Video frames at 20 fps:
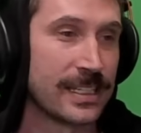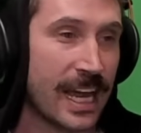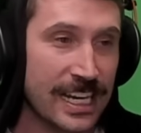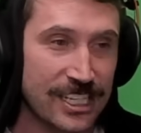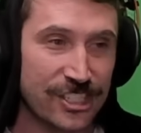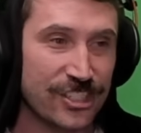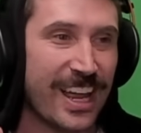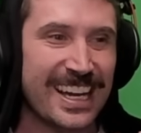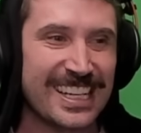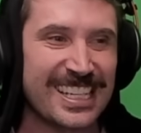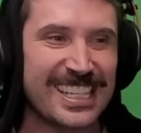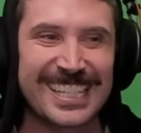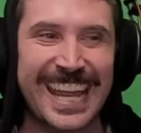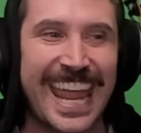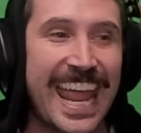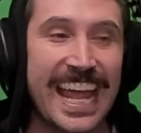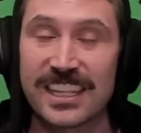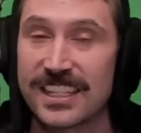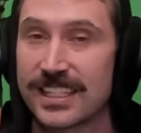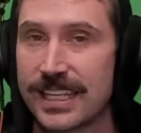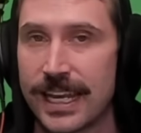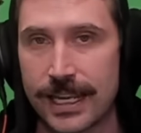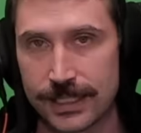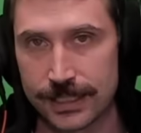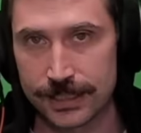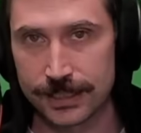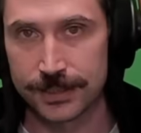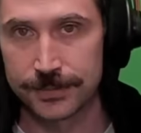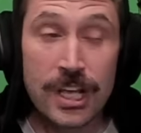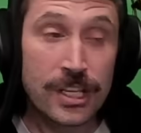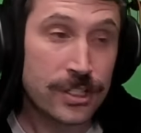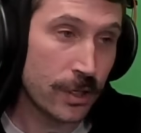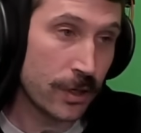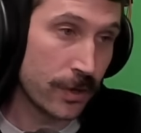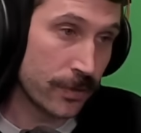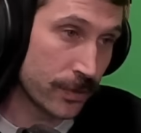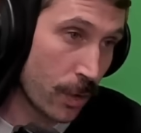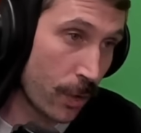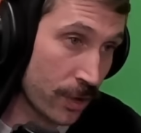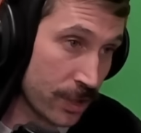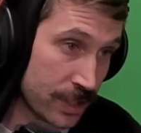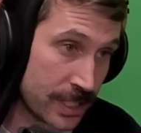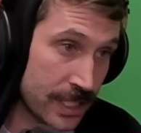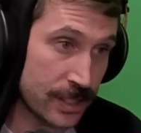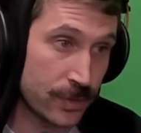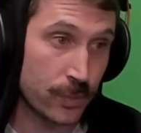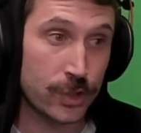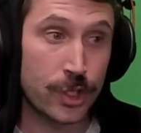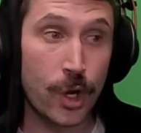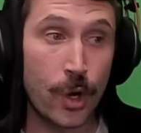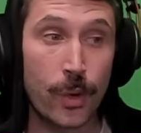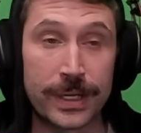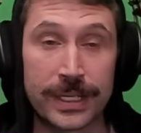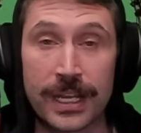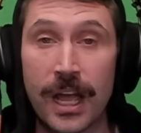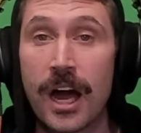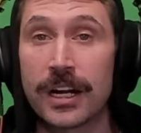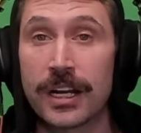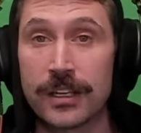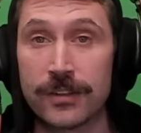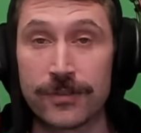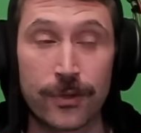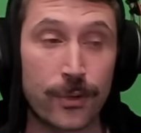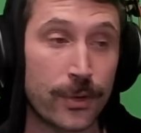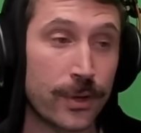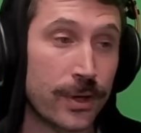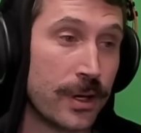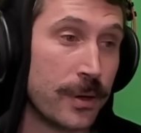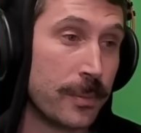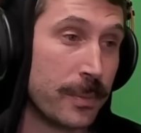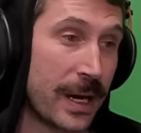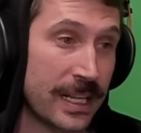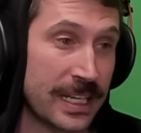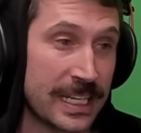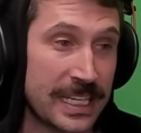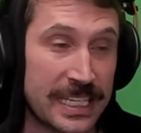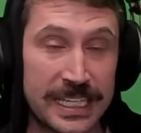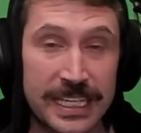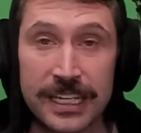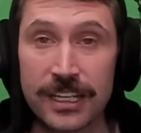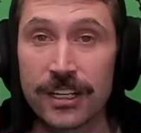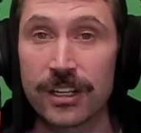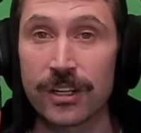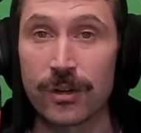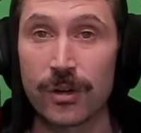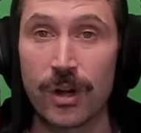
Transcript: I just I just can't stand it. So of course this was going on and for about a year,